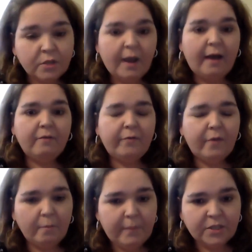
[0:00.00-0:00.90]
have
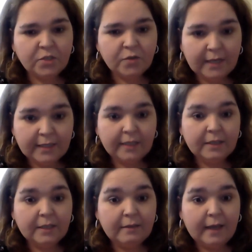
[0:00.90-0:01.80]
a ministry that
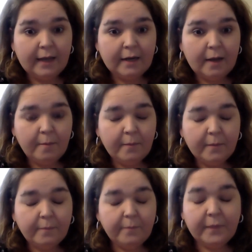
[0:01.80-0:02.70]

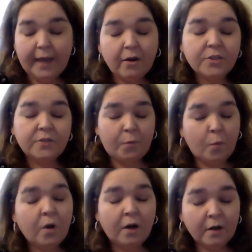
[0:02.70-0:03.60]
cares
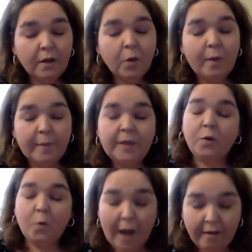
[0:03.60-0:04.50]
for women
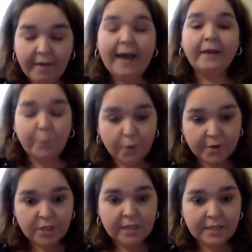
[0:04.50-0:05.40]
who have had
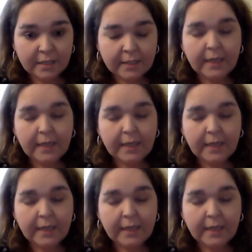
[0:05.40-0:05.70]
abortions.